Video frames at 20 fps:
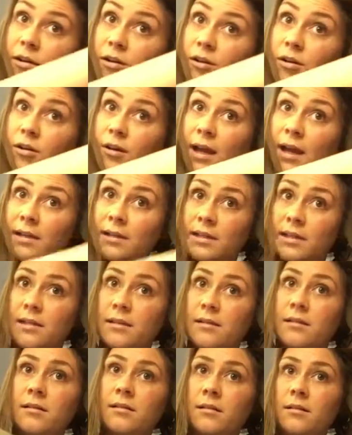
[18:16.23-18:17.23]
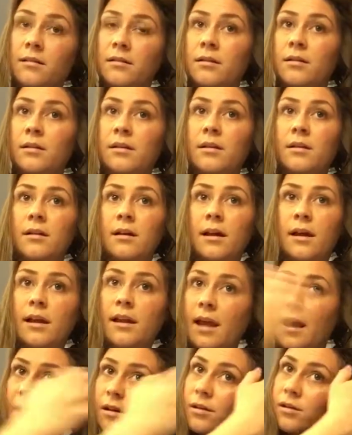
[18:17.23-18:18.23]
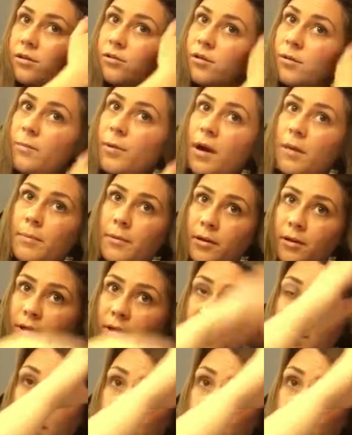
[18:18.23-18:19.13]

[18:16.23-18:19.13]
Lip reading: to correct it and how to do it properly.